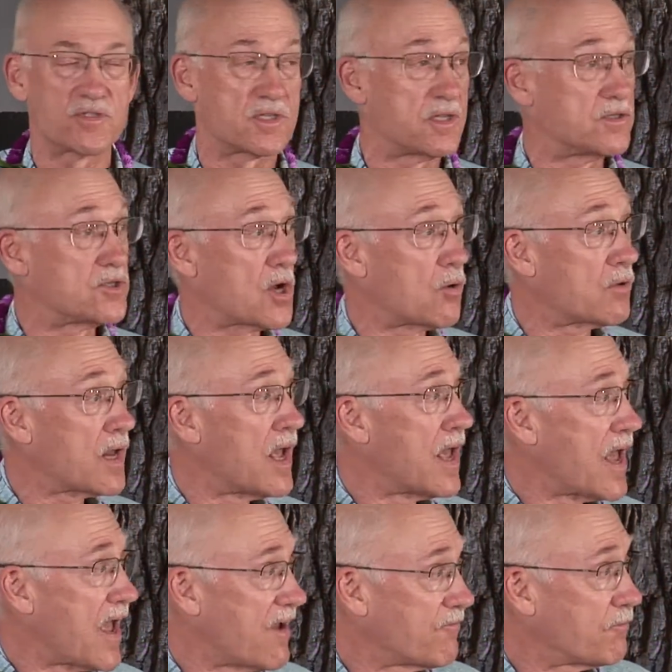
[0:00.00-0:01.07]
that don't
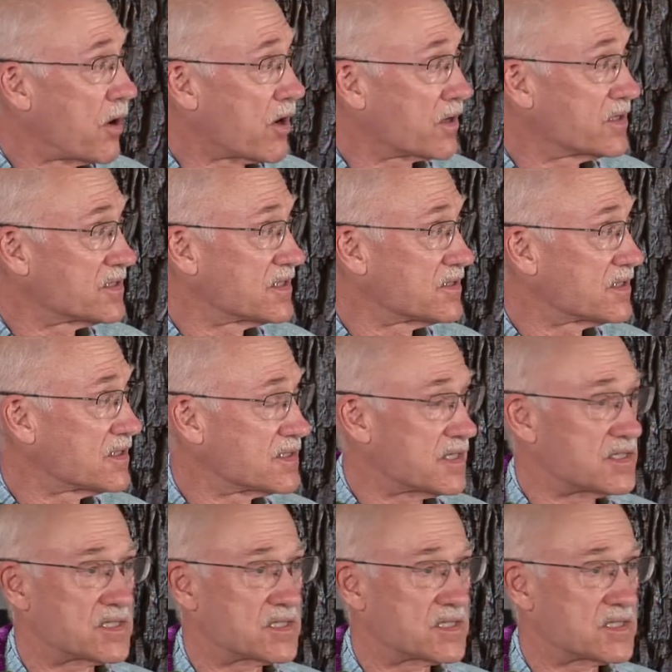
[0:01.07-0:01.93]
have Parkinson's disease.